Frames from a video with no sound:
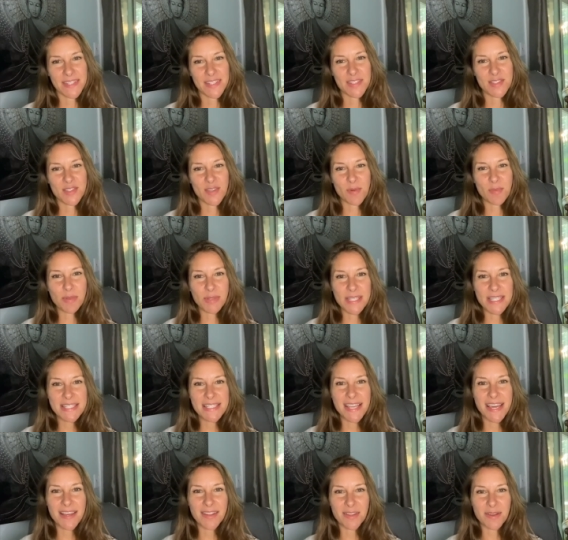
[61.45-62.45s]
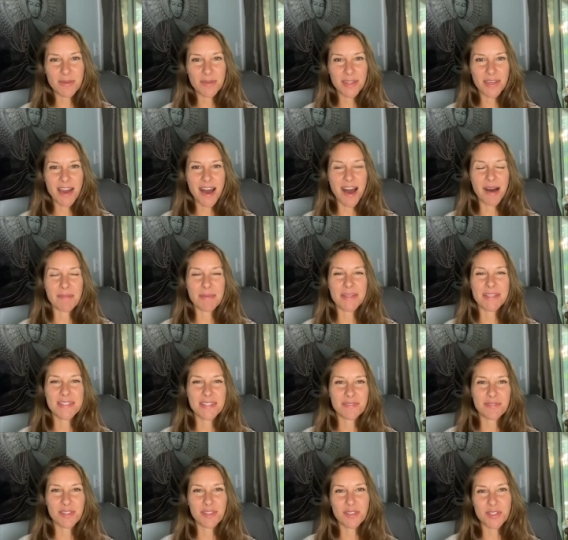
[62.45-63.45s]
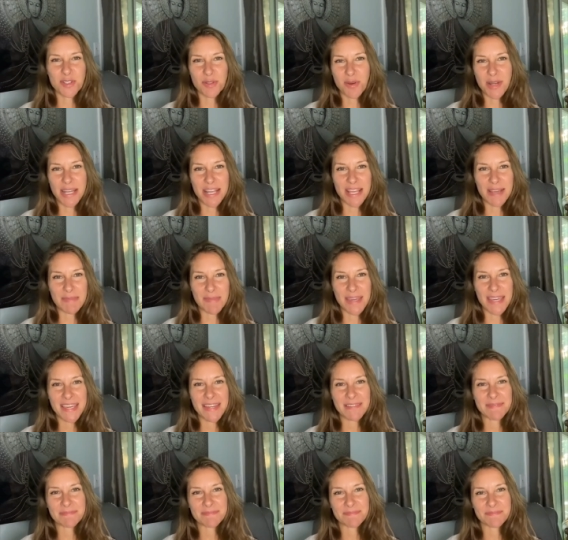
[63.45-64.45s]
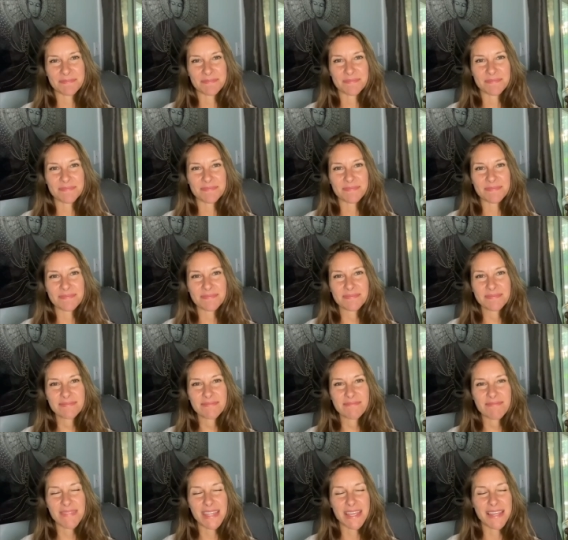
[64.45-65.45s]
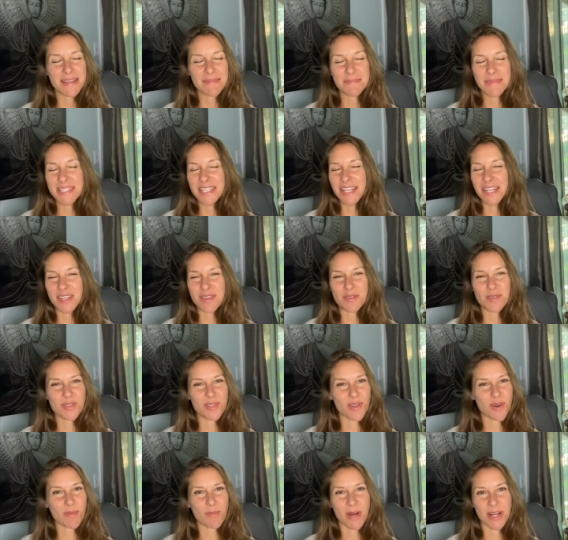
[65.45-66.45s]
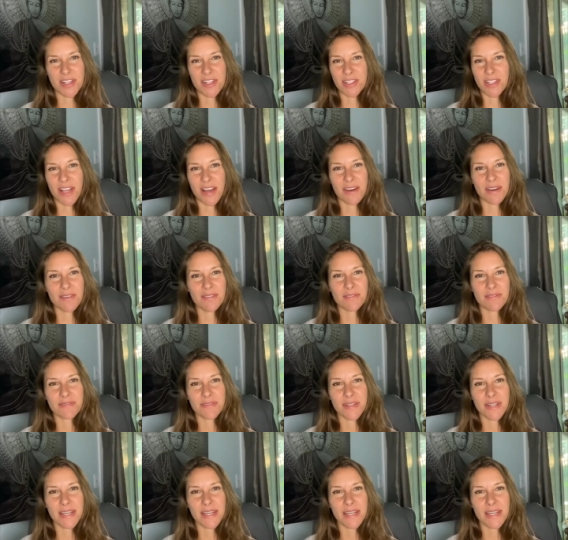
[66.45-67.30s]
So please say hello in the comments if you're joining me. Sending you so much love.